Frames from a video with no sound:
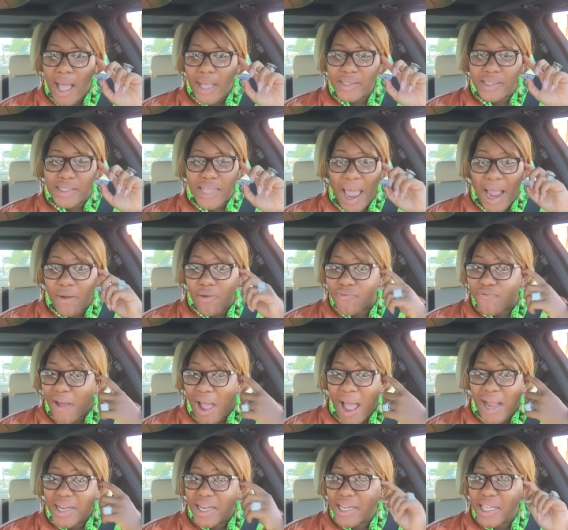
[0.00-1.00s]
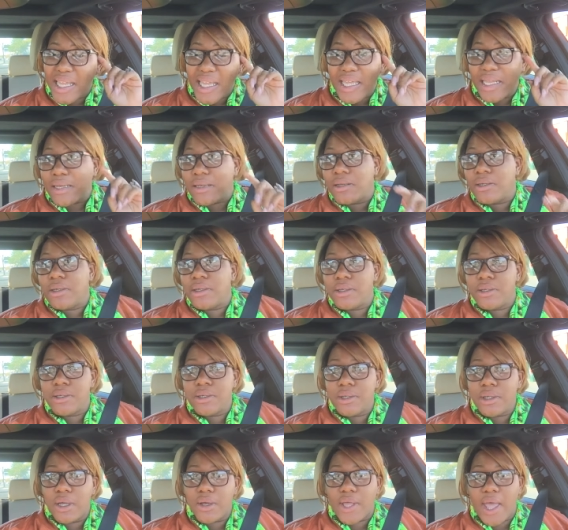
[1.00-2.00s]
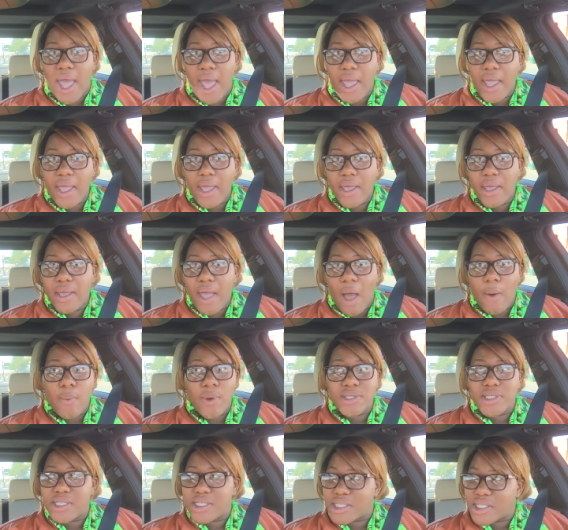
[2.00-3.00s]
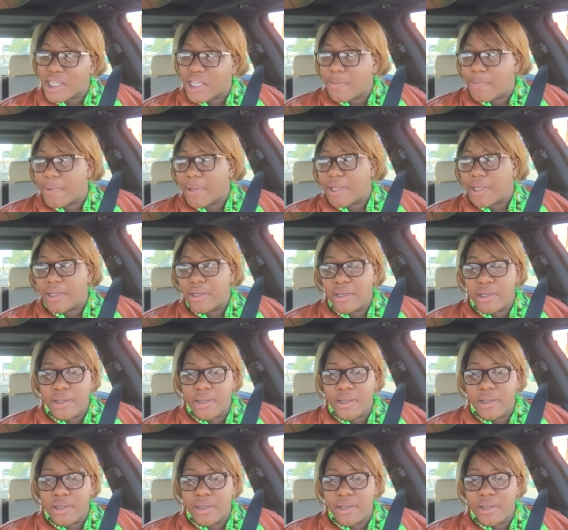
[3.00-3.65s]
I sacrificed. I didn't eat. Okay? I wasn't sleeping.